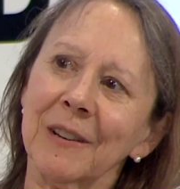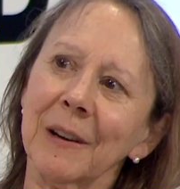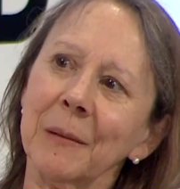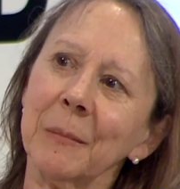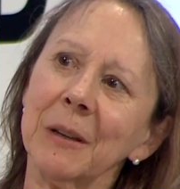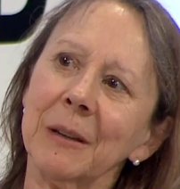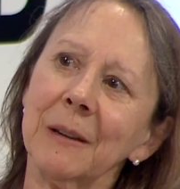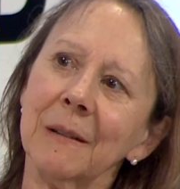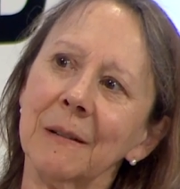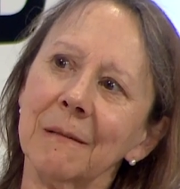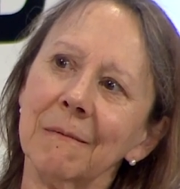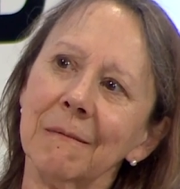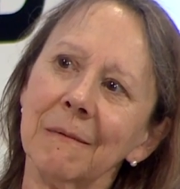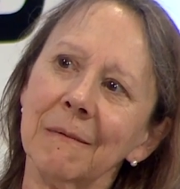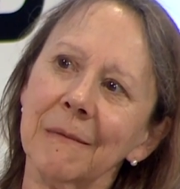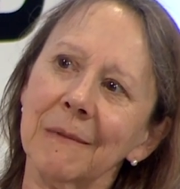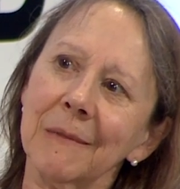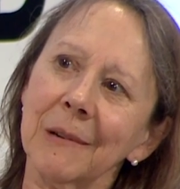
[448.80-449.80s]
I mean,
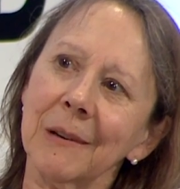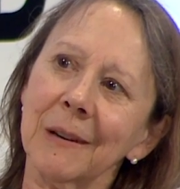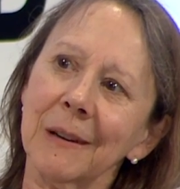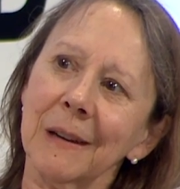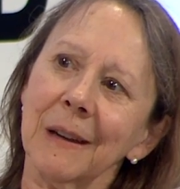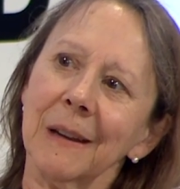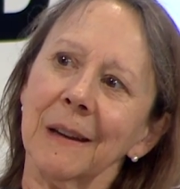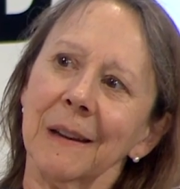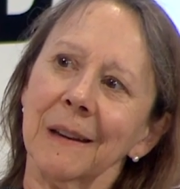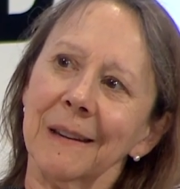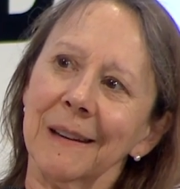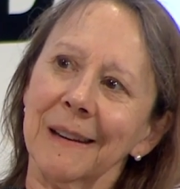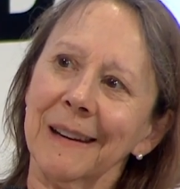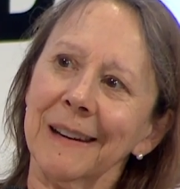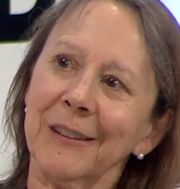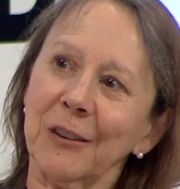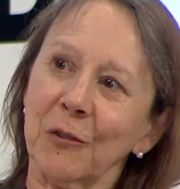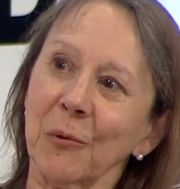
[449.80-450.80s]

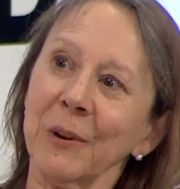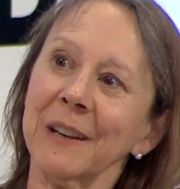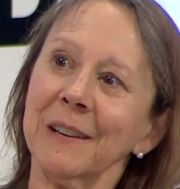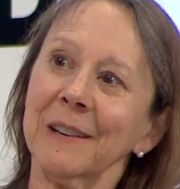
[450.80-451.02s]
it's great